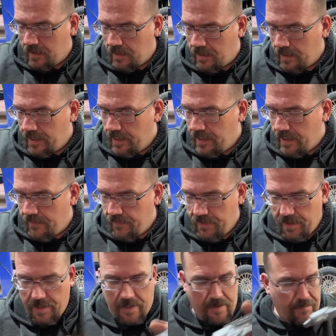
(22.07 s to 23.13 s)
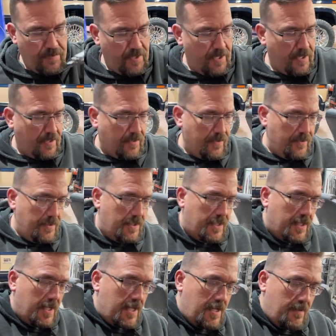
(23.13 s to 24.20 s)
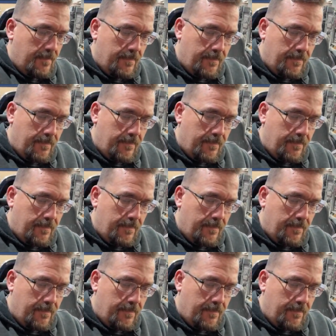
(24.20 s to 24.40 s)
cleaned everything up that I could tonight.